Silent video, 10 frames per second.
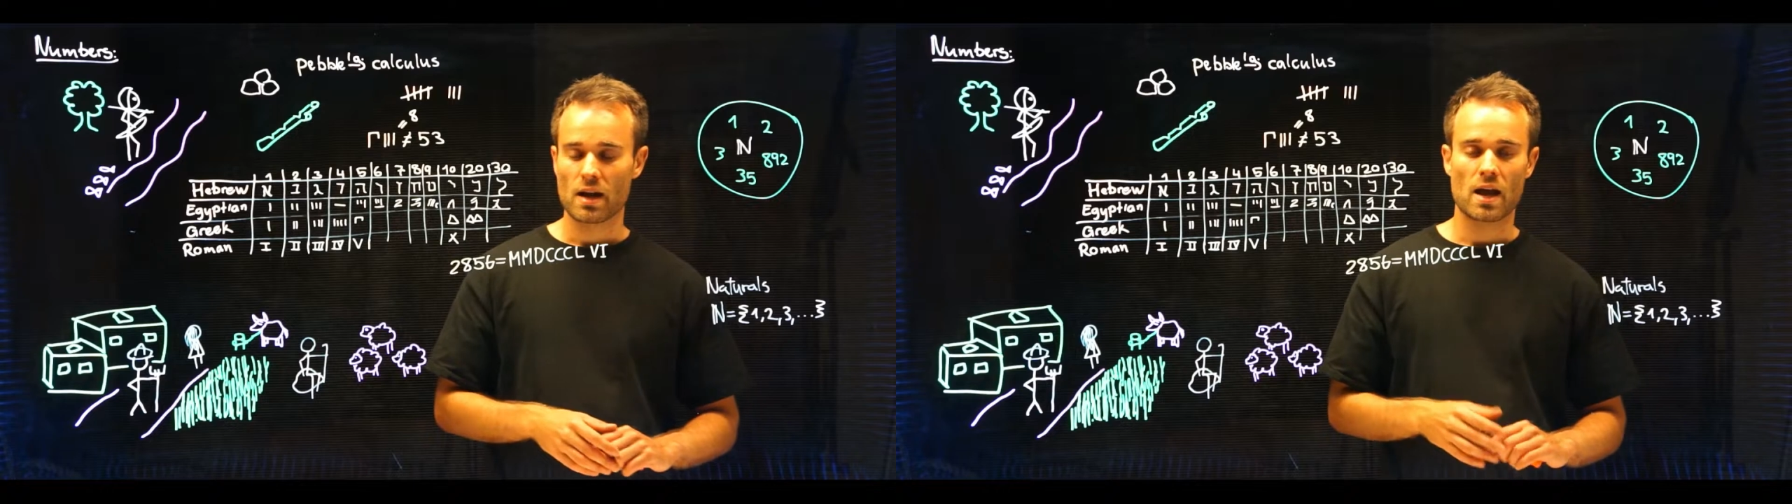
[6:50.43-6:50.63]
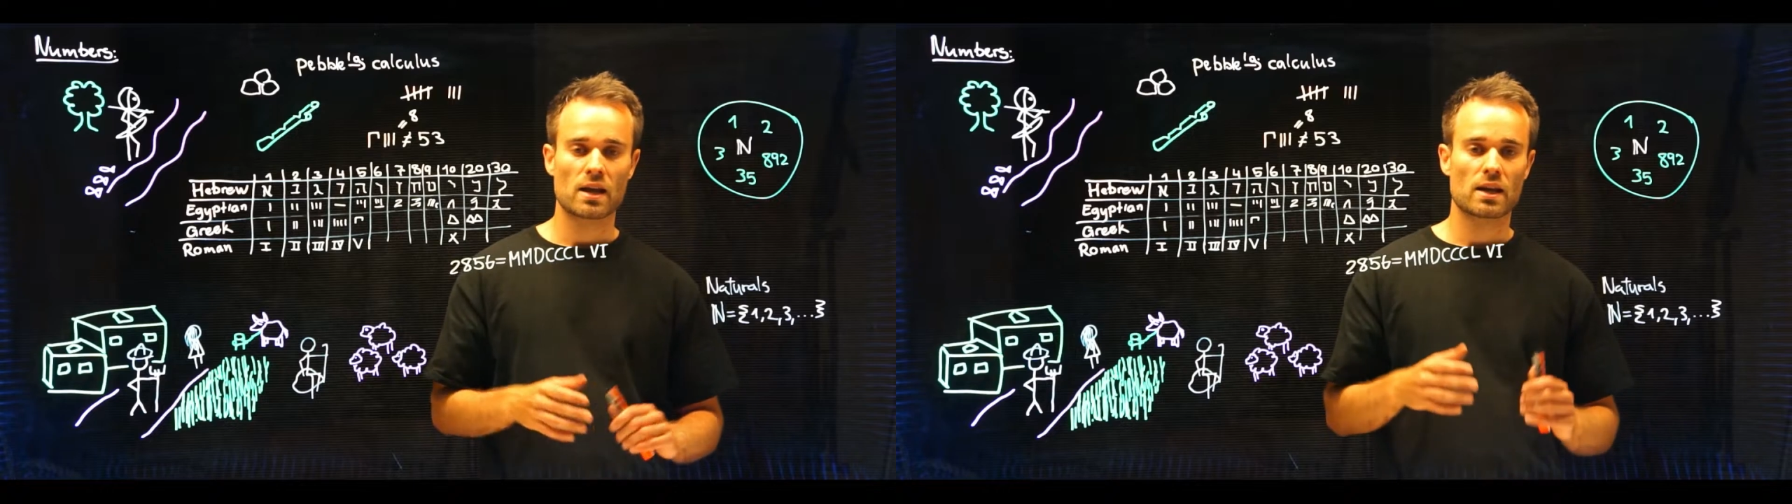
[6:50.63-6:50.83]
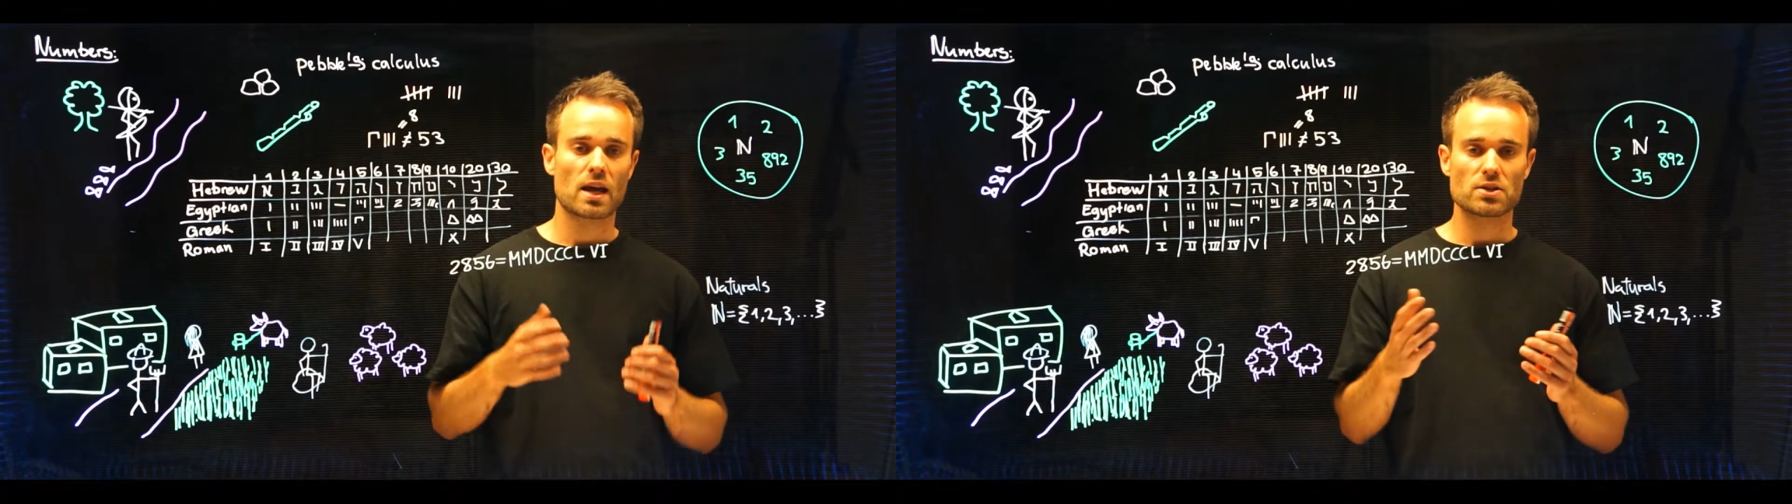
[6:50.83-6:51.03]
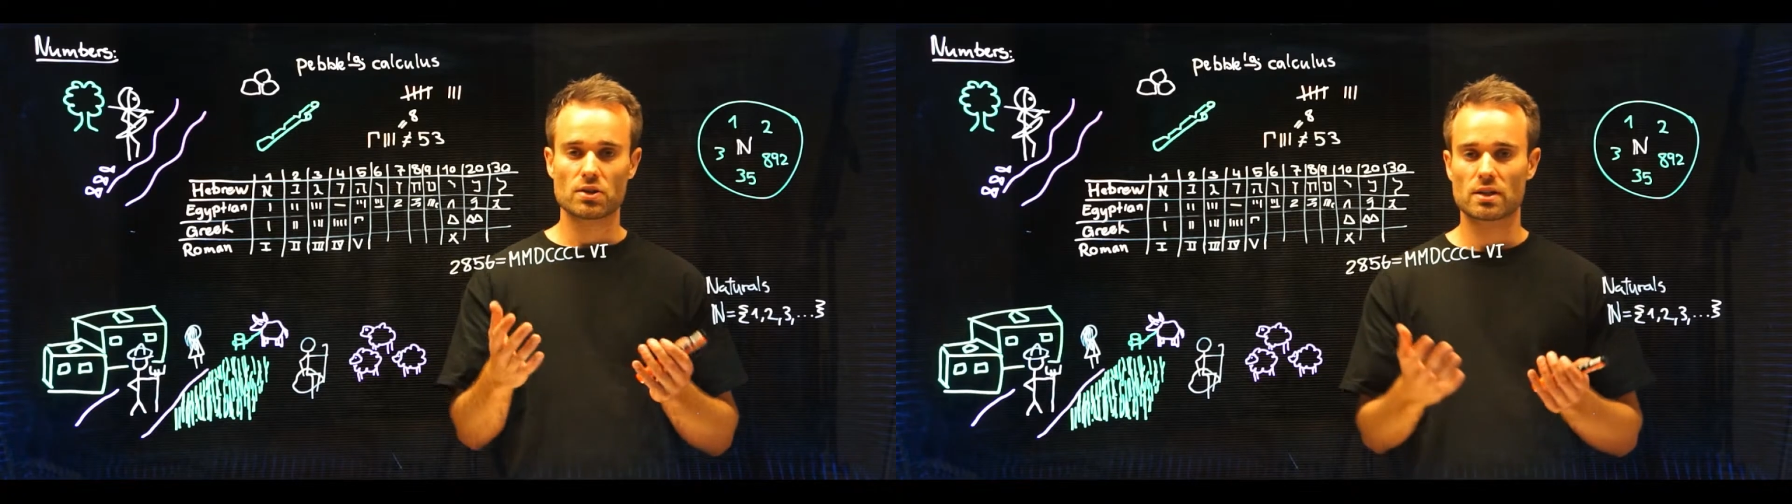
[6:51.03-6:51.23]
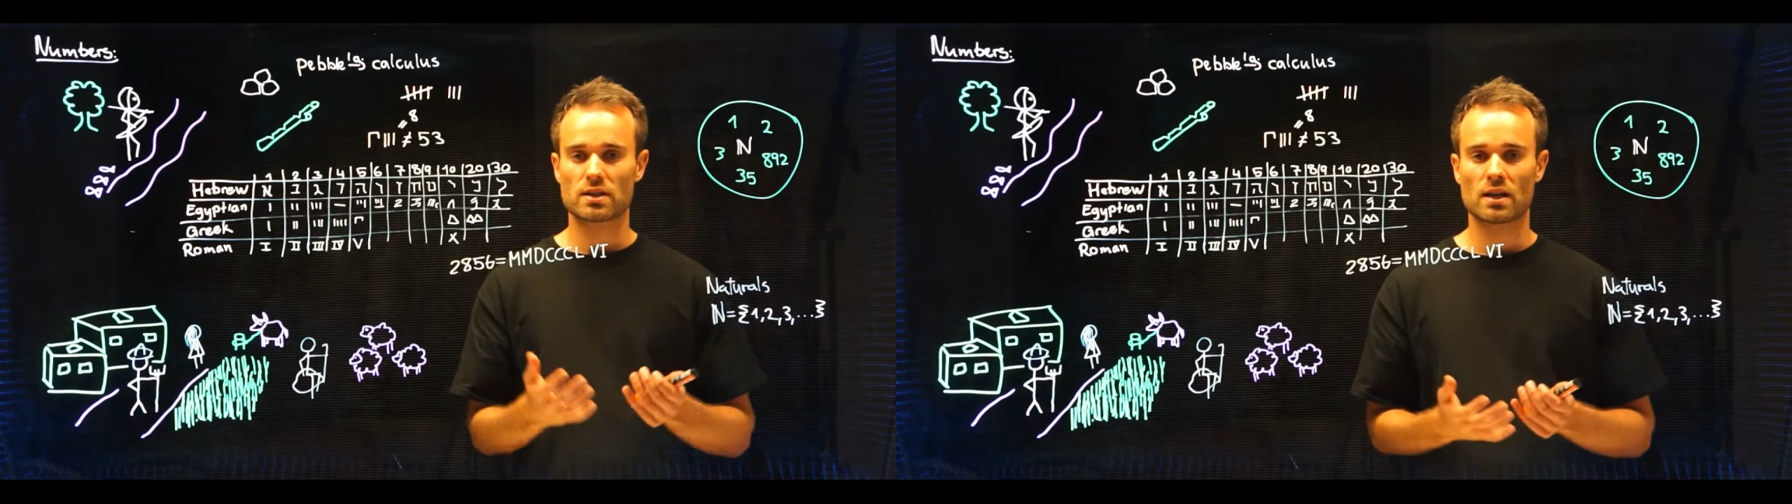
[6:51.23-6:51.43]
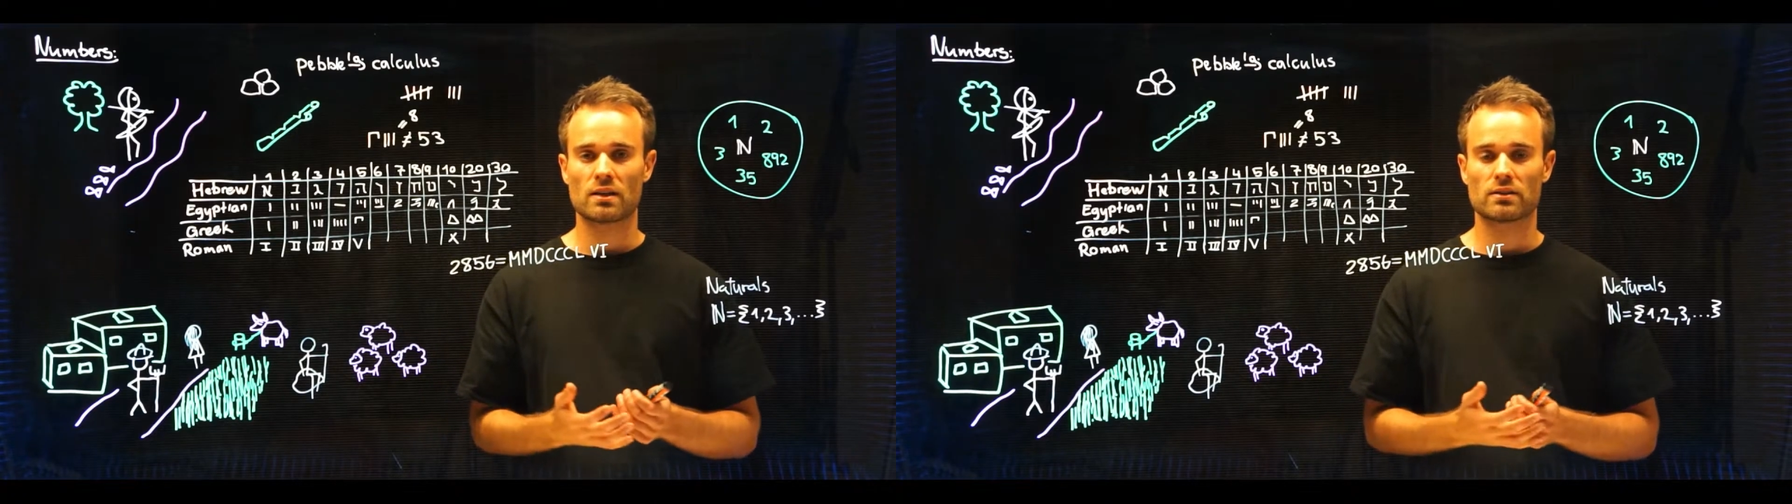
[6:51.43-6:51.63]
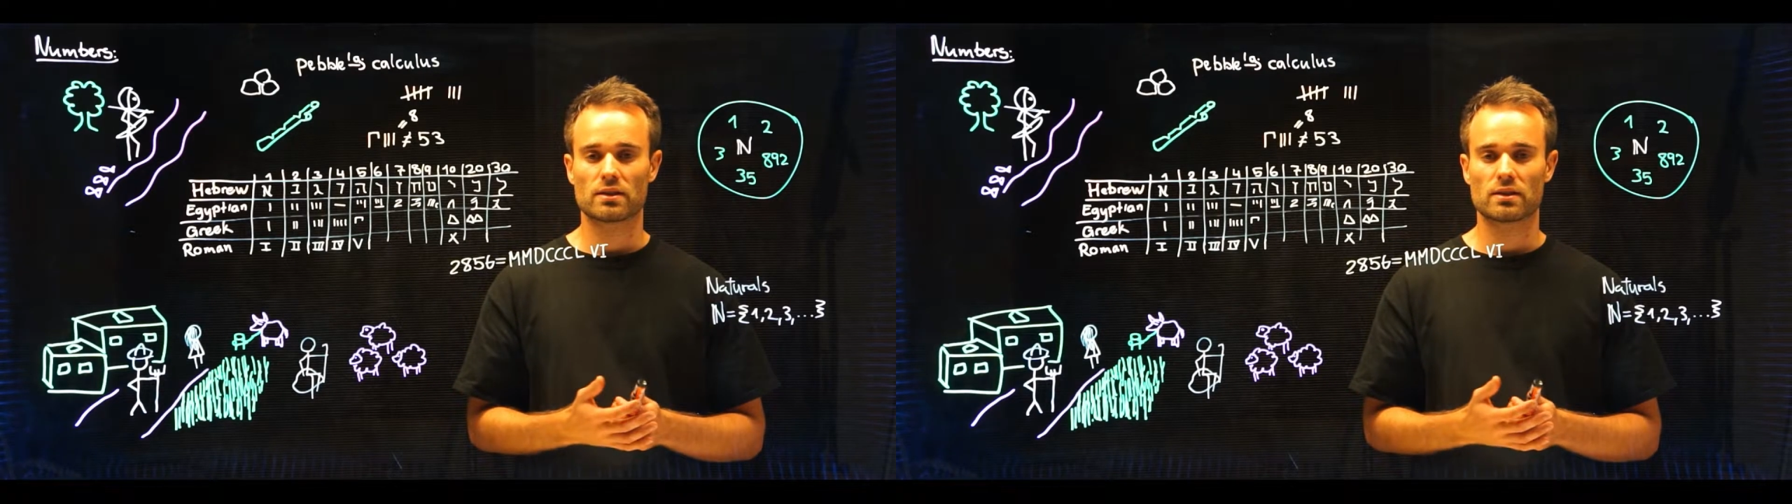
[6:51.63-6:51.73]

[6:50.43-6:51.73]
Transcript: And as you can tell,